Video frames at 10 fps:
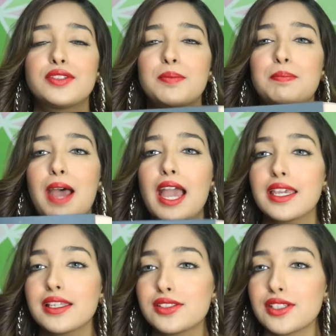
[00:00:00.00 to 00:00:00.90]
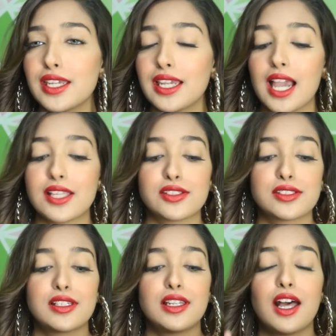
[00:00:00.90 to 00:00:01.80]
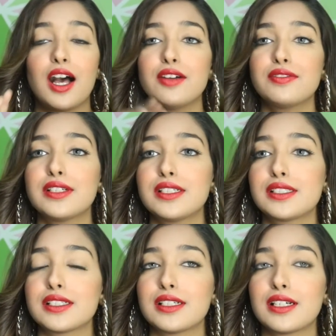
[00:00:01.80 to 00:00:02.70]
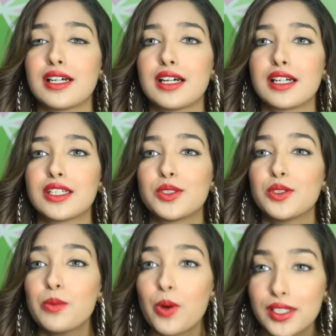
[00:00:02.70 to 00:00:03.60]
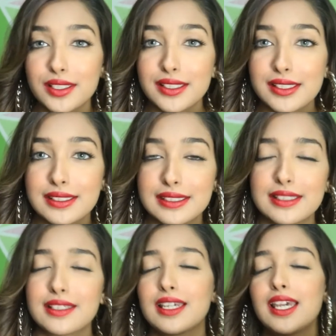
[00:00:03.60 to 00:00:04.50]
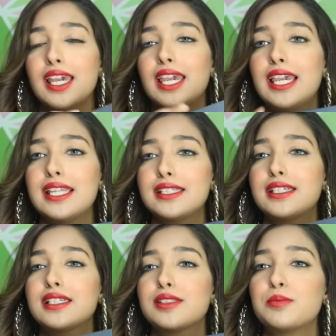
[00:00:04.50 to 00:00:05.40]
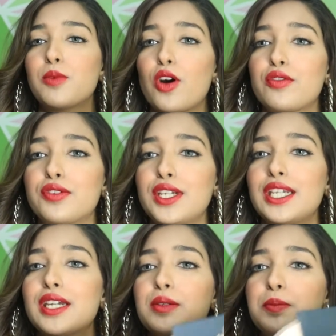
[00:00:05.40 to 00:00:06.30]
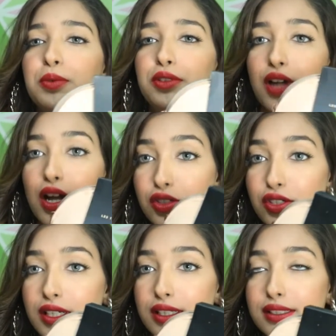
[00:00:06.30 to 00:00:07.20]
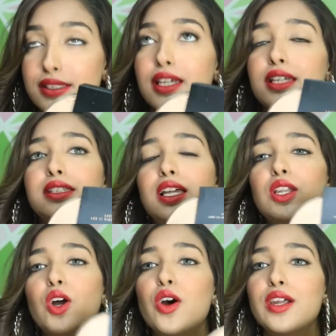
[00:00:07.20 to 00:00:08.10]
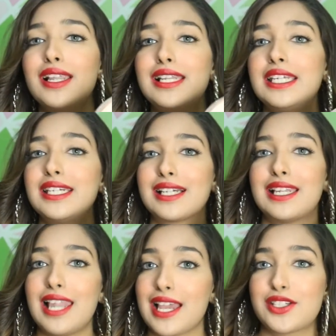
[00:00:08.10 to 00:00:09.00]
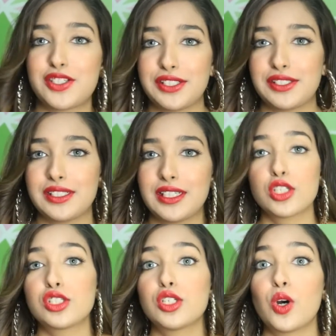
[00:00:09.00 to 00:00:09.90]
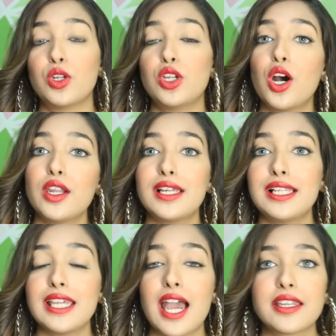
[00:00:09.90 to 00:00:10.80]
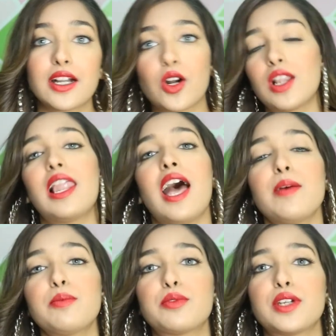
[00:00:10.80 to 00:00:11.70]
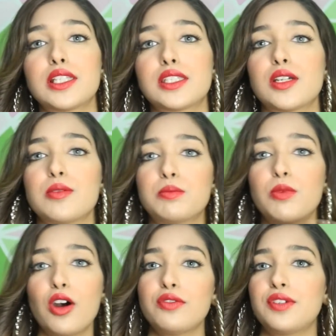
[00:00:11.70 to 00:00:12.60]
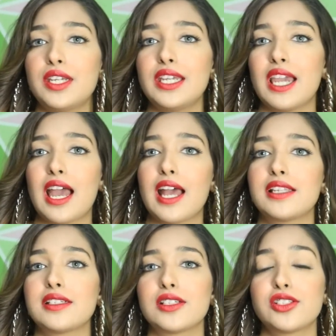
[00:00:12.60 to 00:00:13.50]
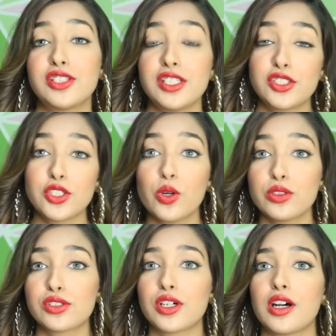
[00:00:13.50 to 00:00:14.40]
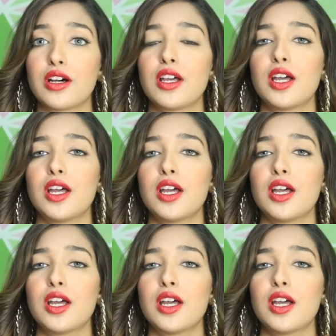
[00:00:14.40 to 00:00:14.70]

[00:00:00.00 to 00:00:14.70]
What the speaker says: the packaging. I just love it. You know what it is? It is Morphe brushes, the Laura Lee collection. So Laura Lee had a collab with Morphe and she chose her